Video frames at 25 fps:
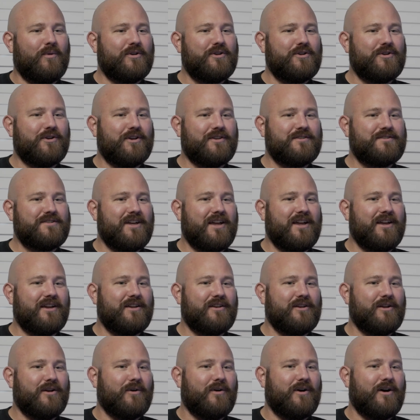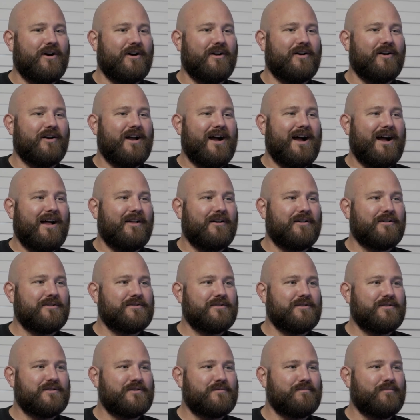when you can take
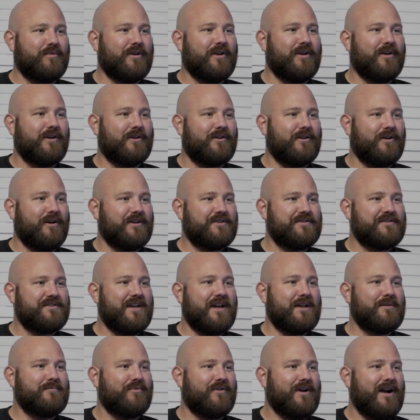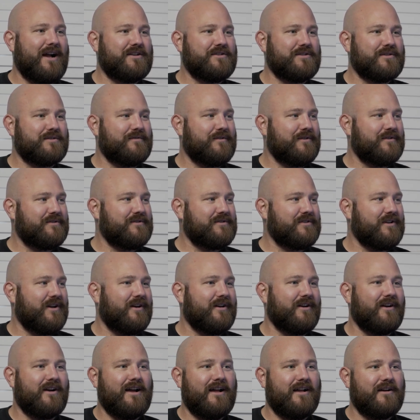$100 and split it across 10 projects versus
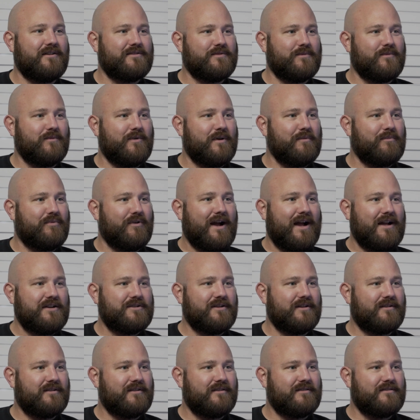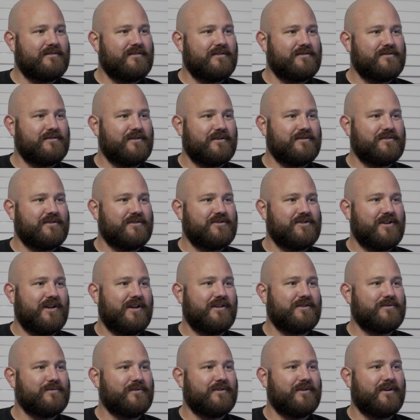$100 on one project, it starts to
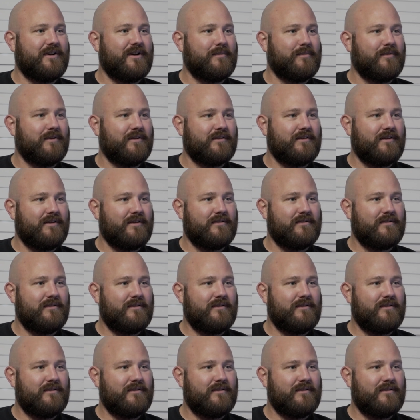change what you're able to do.